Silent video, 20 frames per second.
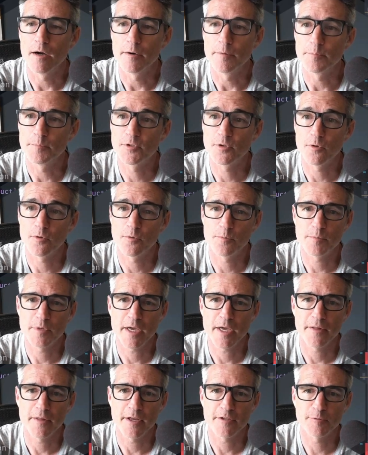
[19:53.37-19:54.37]
So
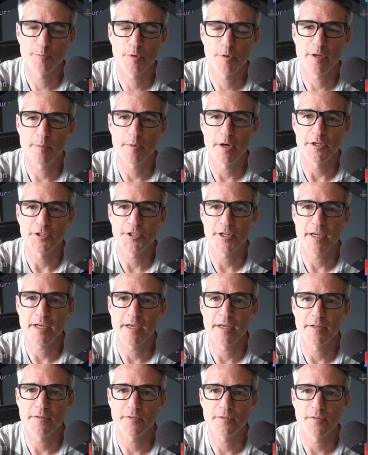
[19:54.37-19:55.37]
yeah, that's pretty much
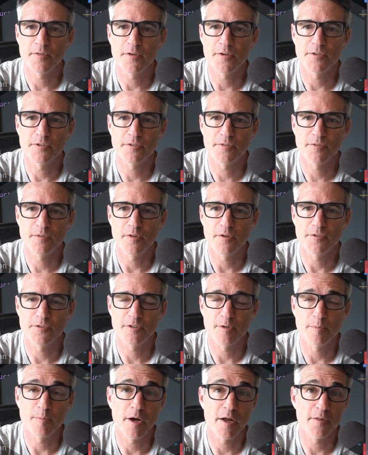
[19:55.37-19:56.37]
it. There's
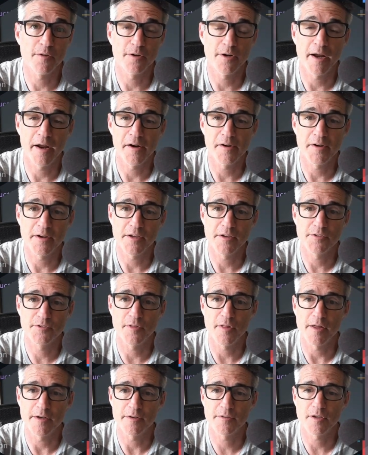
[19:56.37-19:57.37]
some other areas
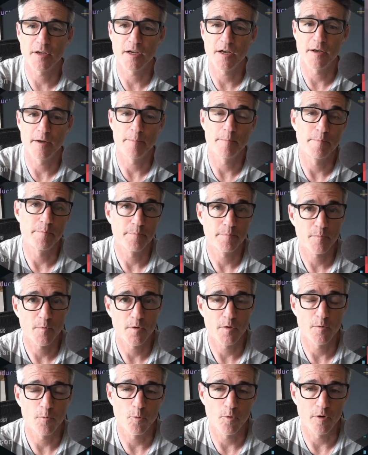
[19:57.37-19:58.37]
that
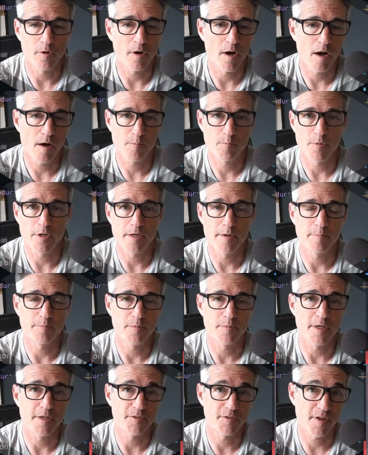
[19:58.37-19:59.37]
we're
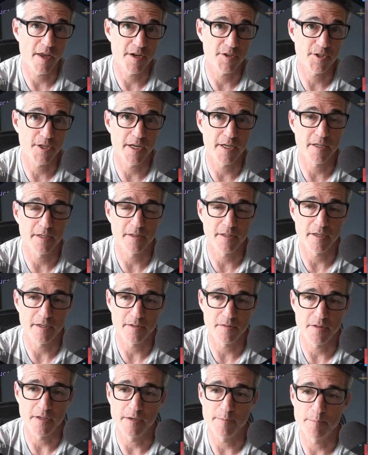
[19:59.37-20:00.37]

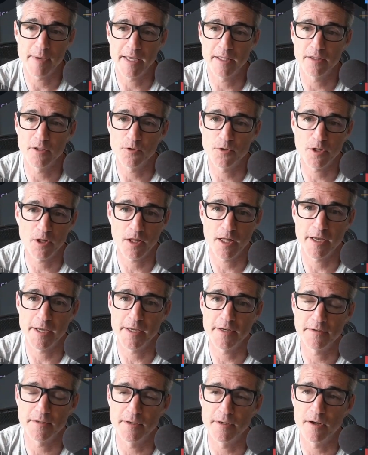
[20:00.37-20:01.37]
instantiating the payload
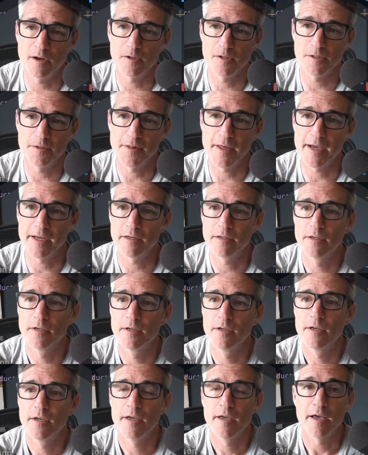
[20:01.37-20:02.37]
client and all of that,
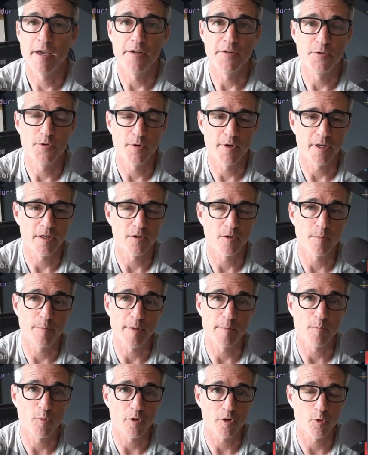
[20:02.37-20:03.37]
and doing a little bit
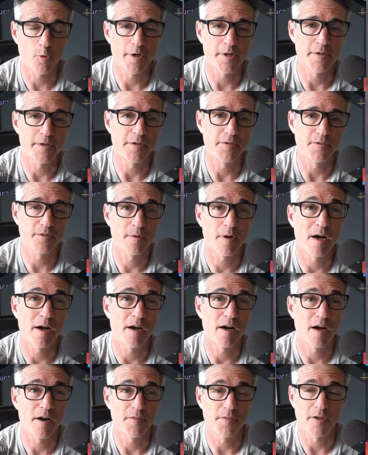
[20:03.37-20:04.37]
more queries
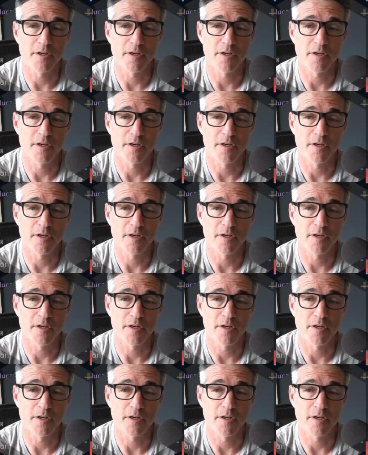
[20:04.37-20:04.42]
on the